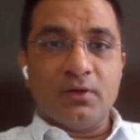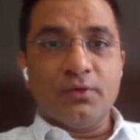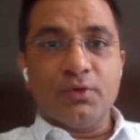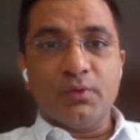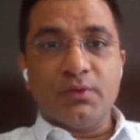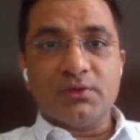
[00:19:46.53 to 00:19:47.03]

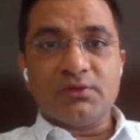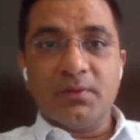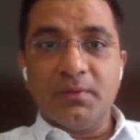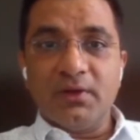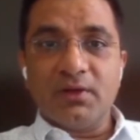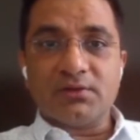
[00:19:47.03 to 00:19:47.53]
you in the
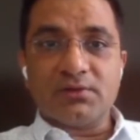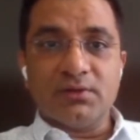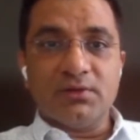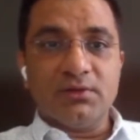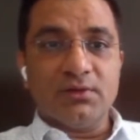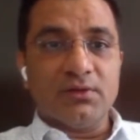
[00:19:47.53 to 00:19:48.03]
same
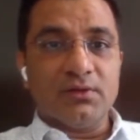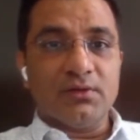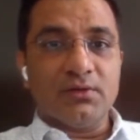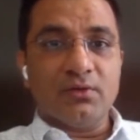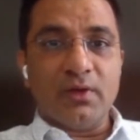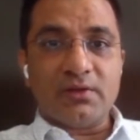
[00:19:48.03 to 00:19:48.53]
industry,
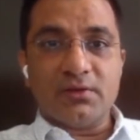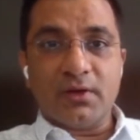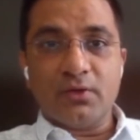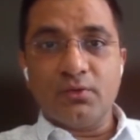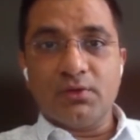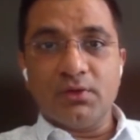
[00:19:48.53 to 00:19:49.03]
as a
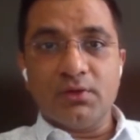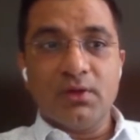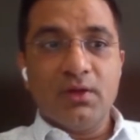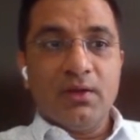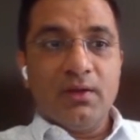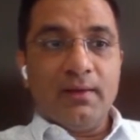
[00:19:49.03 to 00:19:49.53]
recruiter.
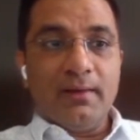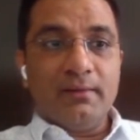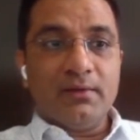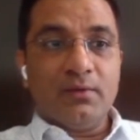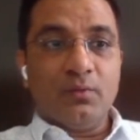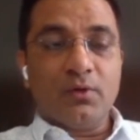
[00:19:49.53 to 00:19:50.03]

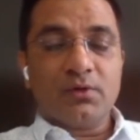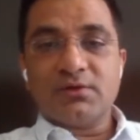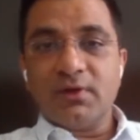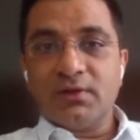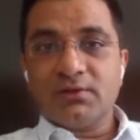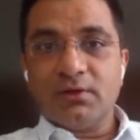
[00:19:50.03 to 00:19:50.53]
And then what
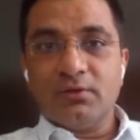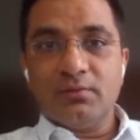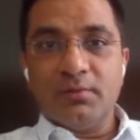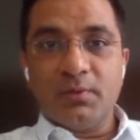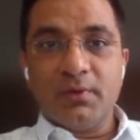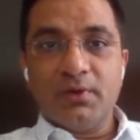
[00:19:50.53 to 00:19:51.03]
stands out
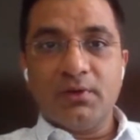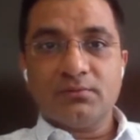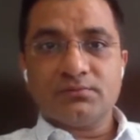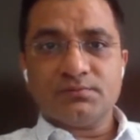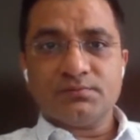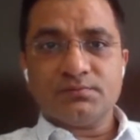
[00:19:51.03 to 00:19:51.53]
between
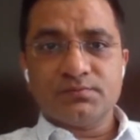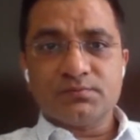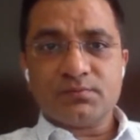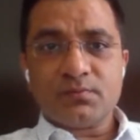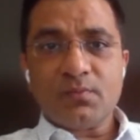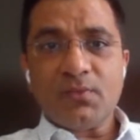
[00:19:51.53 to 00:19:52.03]

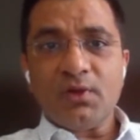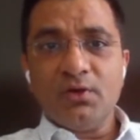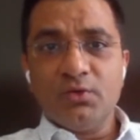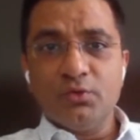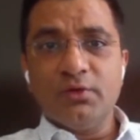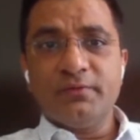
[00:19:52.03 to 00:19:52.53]

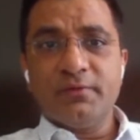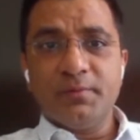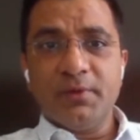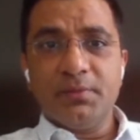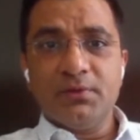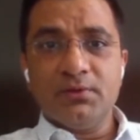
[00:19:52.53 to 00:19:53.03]
two different
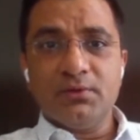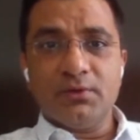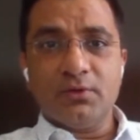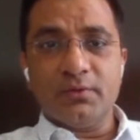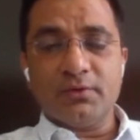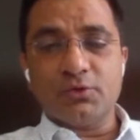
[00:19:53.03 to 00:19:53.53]

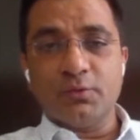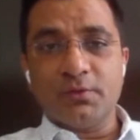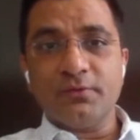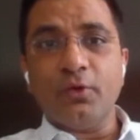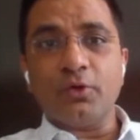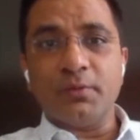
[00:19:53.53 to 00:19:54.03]
people, with so much
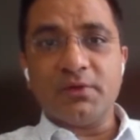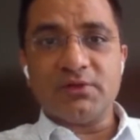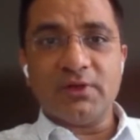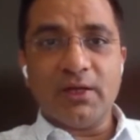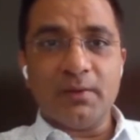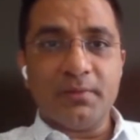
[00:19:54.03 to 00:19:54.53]
of
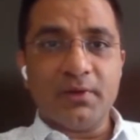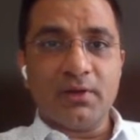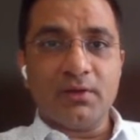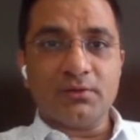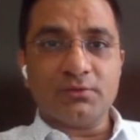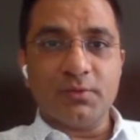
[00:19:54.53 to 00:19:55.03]
automation
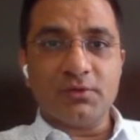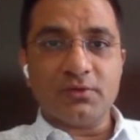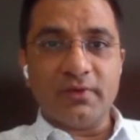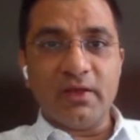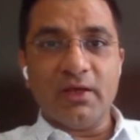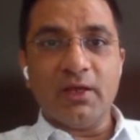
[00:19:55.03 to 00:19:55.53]
happening, so much of
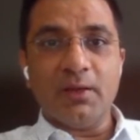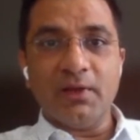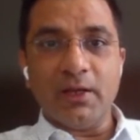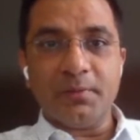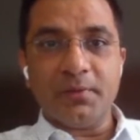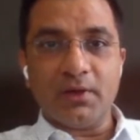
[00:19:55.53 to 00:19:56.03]
AI ML
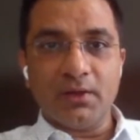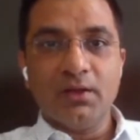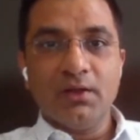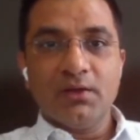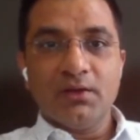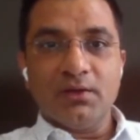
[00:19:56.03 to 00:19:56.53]
happening,
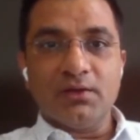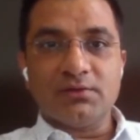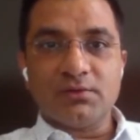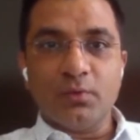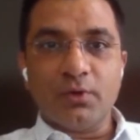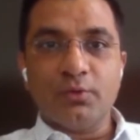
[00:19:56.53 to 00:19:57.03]

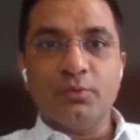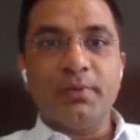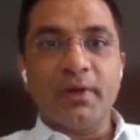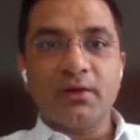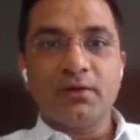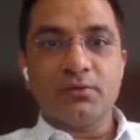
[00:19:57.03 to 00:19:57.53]
that's what you
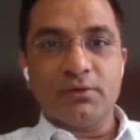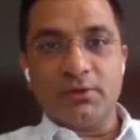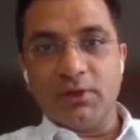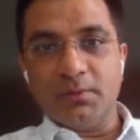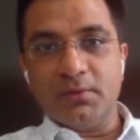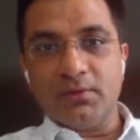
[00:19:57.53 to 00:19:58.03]
bring to the
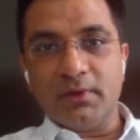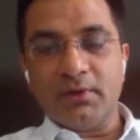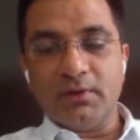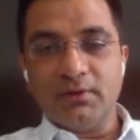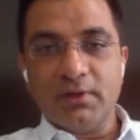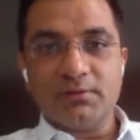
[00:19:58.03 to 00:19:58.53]
table, right?
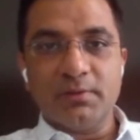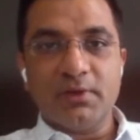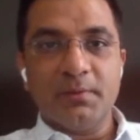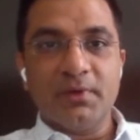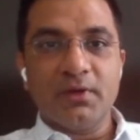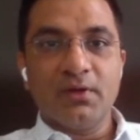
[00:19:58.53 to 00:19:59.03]
And that's
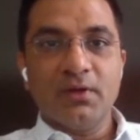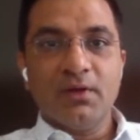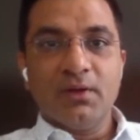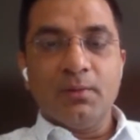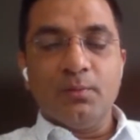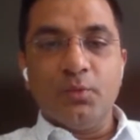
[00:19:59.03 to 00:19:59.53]
becoming
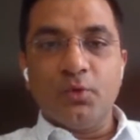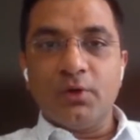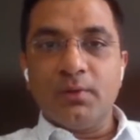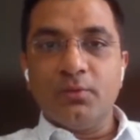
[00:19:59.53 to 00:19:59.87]
more and